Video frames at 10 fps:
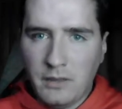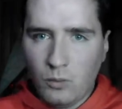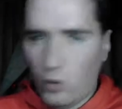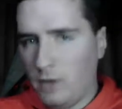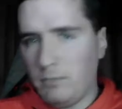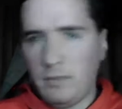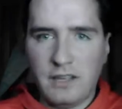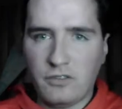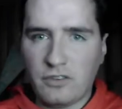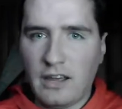One,
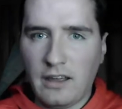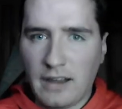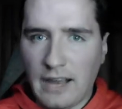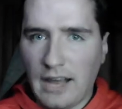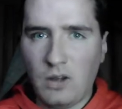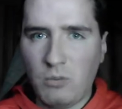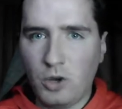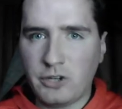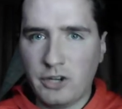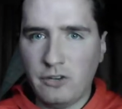because Kyle
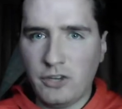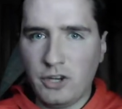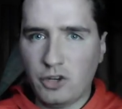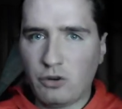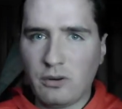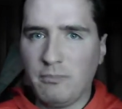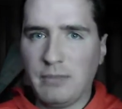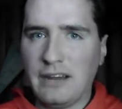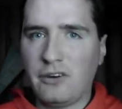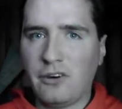Busch is a true
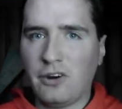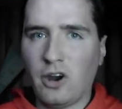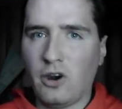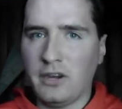competitor at heart,